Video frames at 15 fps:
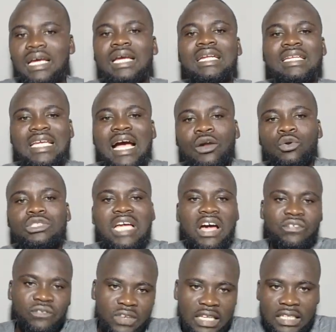They are not
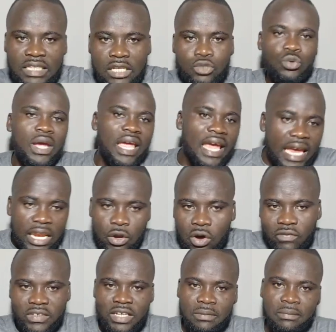affiliated to any
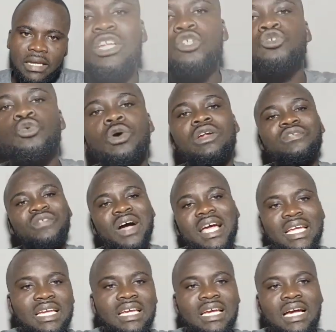of them. You need to qualify
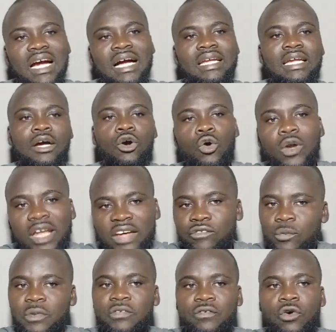at the hall level
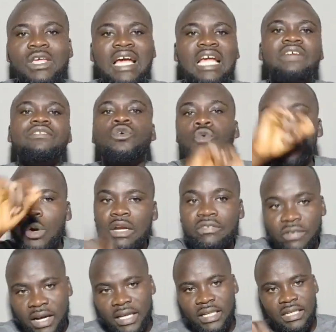before you can even
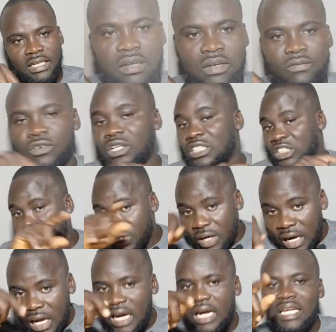qualify for the
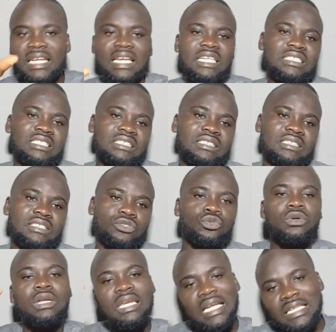general elections to
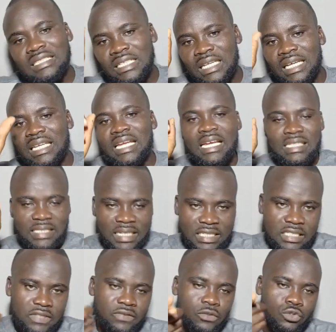elect any
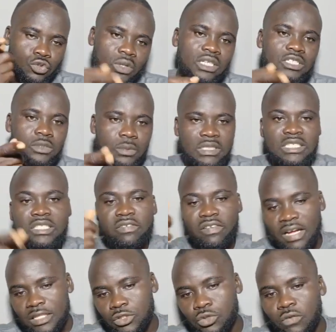executives for Student Representative
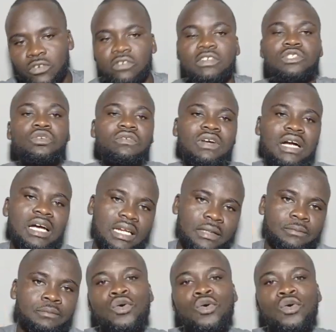Council of University of Ghana.